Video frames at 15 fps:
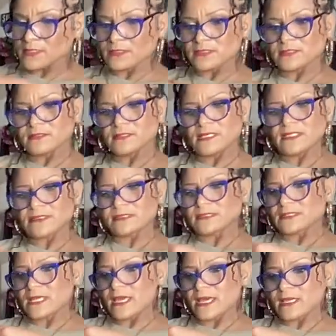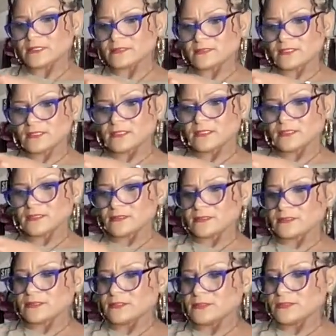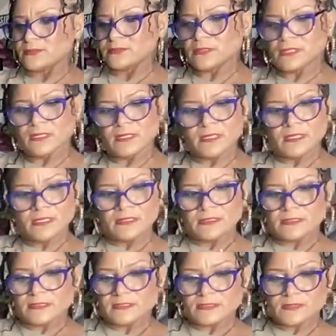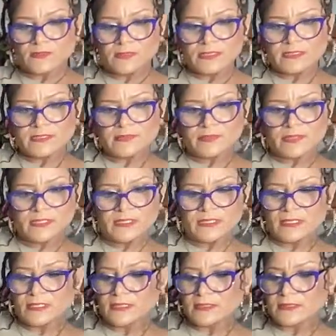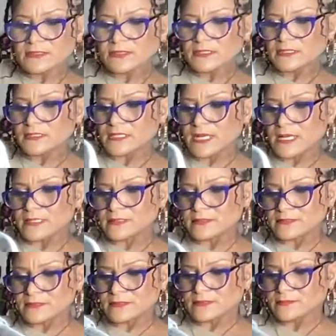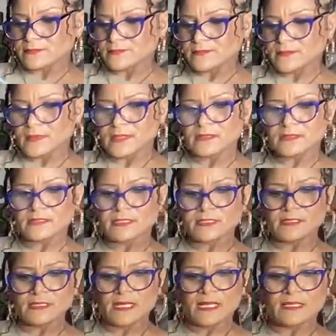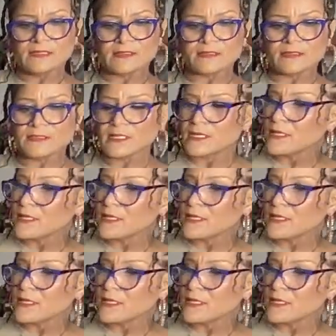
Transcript: It still has tags on it. New. This is going to be ten dollars. Ten dollars,